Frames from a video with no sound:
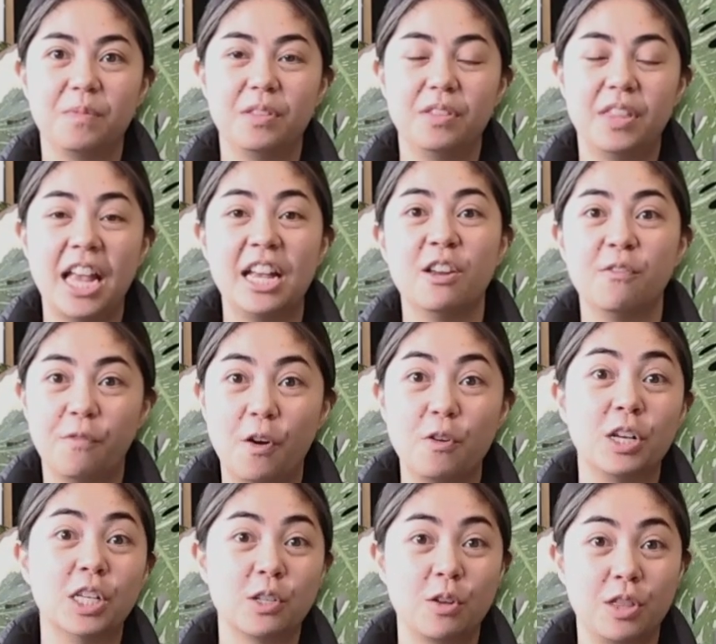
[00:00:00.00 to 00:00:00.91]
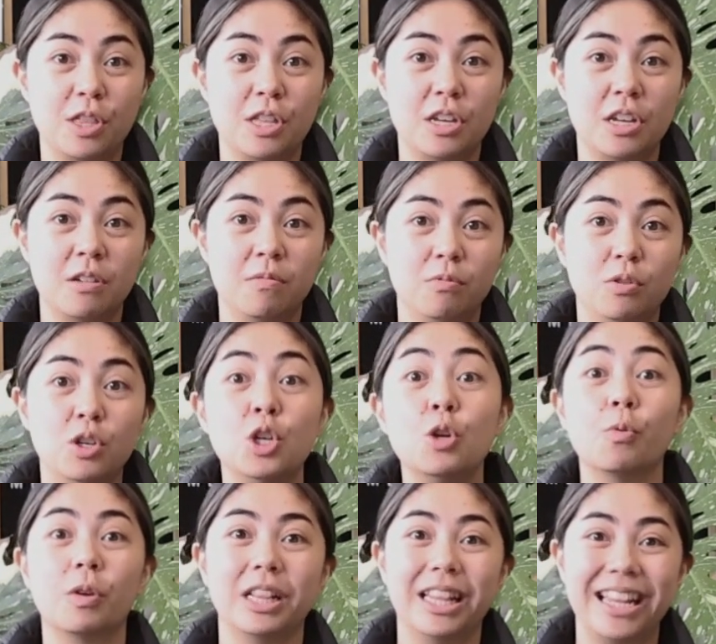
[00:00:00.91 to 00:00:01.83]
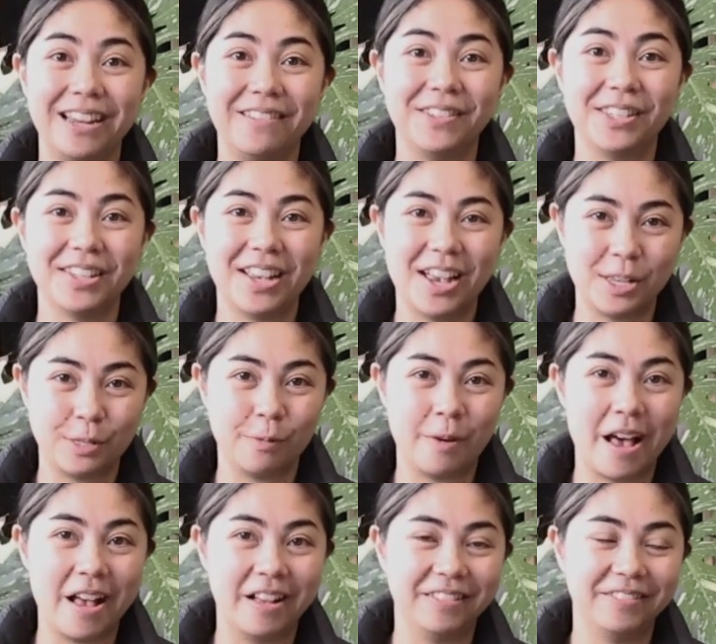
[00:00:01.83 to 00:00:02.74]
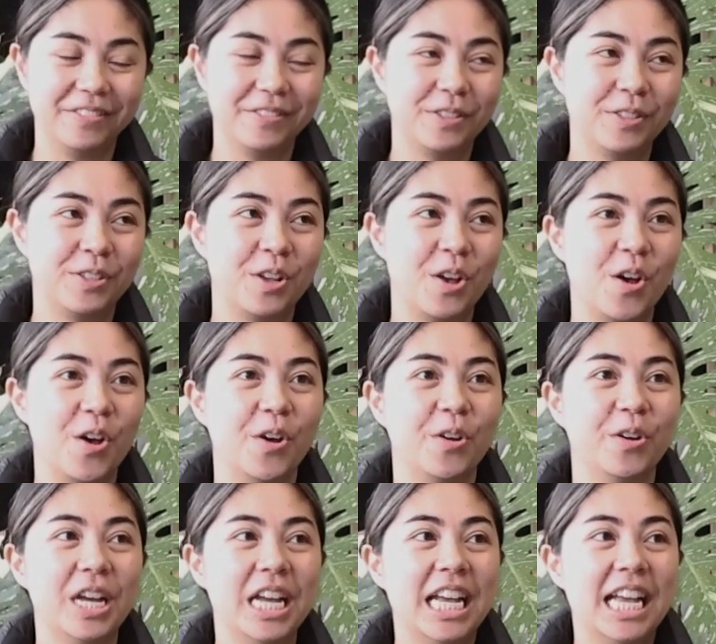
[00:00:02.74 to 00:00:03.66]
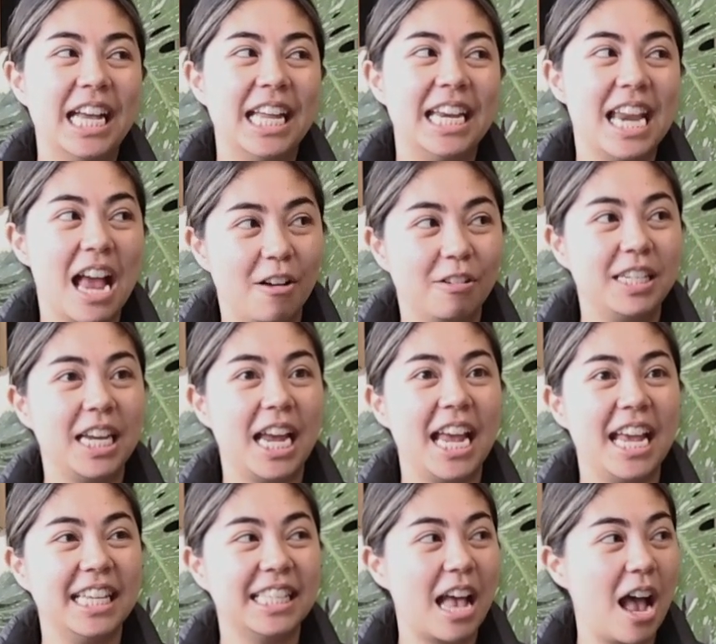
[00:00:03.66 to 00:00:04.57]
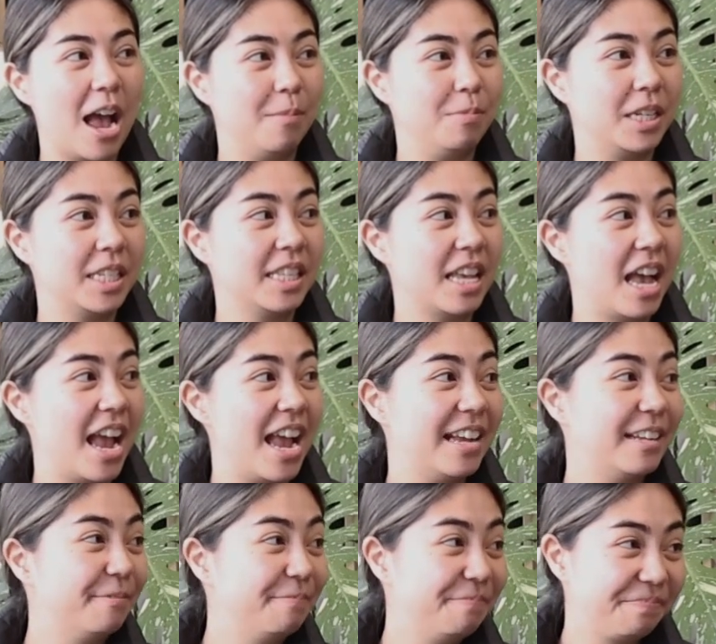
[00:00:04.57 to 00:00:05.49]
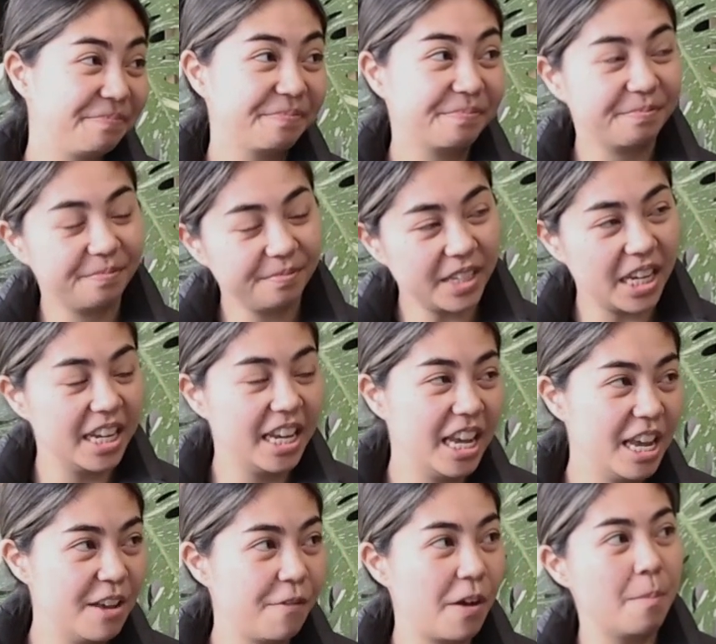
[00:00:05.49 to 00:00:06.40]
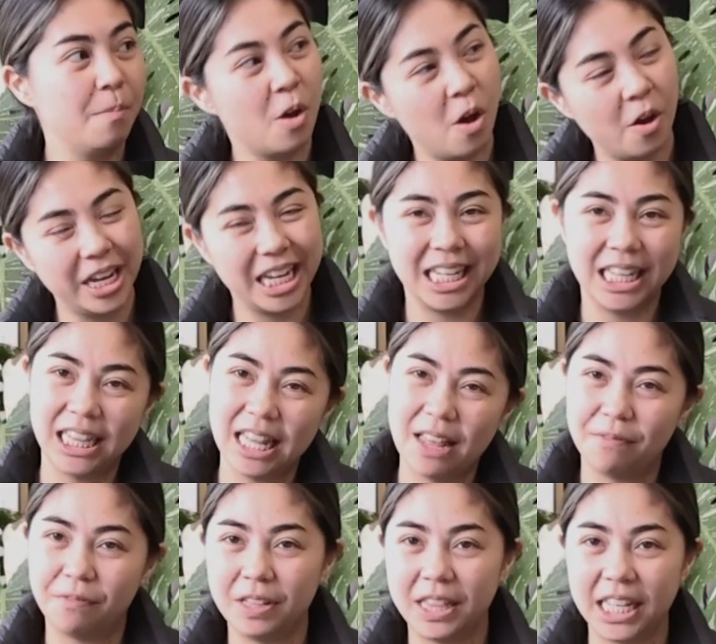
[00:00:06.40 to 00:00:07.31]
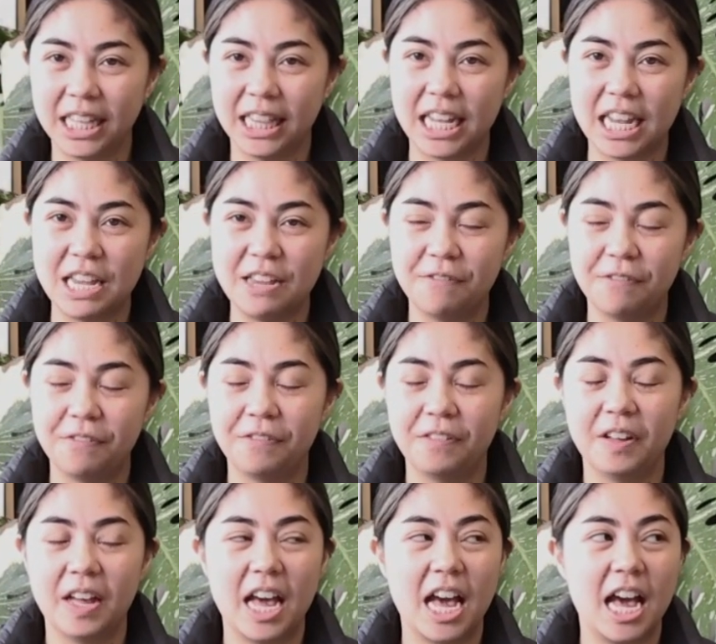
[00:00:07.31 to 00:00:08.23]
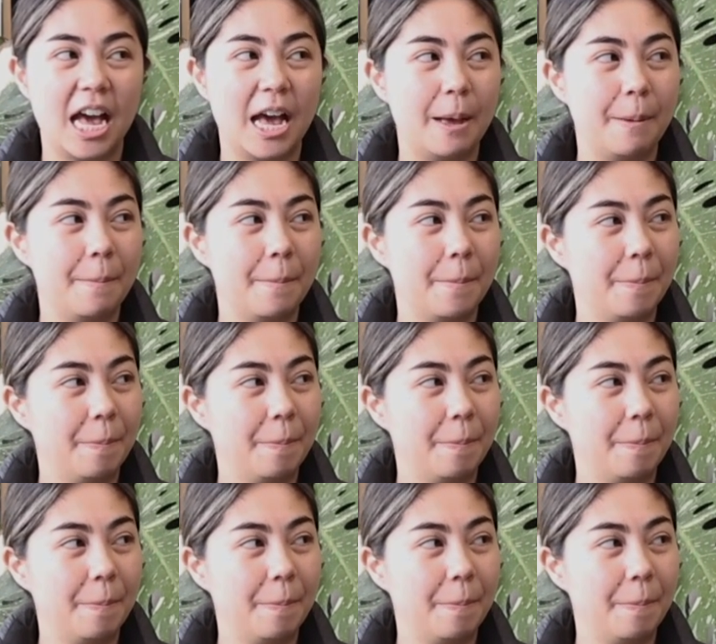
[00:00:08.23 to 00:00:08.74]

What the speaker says: they can focus on the newer leaves as well. So nowadays I'm just like, if I'm not in love with the leaf, I